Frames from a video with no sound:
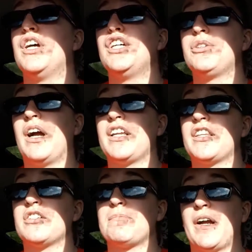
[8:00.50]
to any of
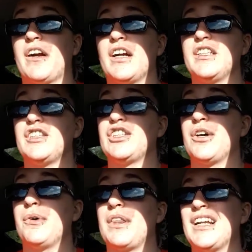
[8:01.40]
those parents.
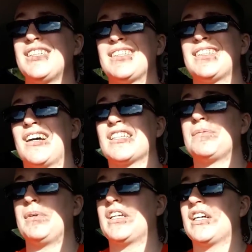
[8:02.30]
So that just sucks
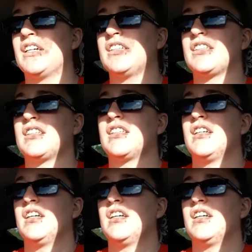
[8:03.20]
because,